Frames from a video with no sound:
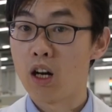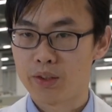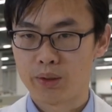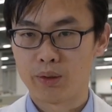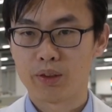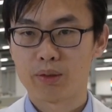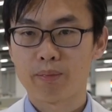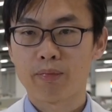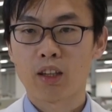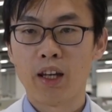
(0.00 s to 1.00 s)
Hossel,
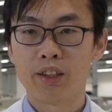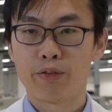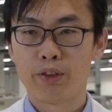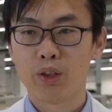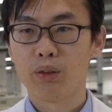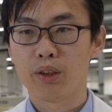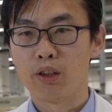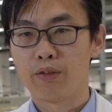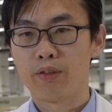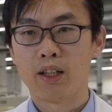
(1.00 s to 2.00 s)
in the field
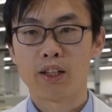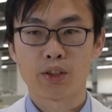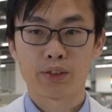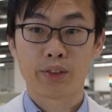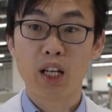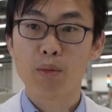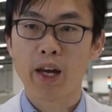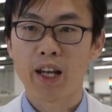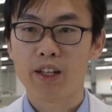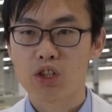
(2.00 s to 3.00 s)
of sustainable
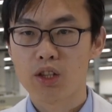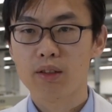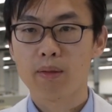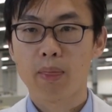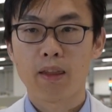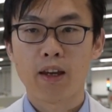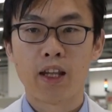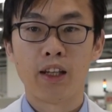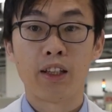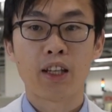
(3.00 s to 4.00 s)
energy
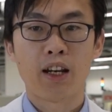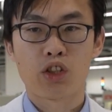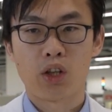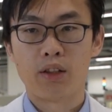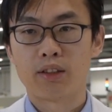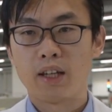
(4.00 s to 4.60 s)
and intelligent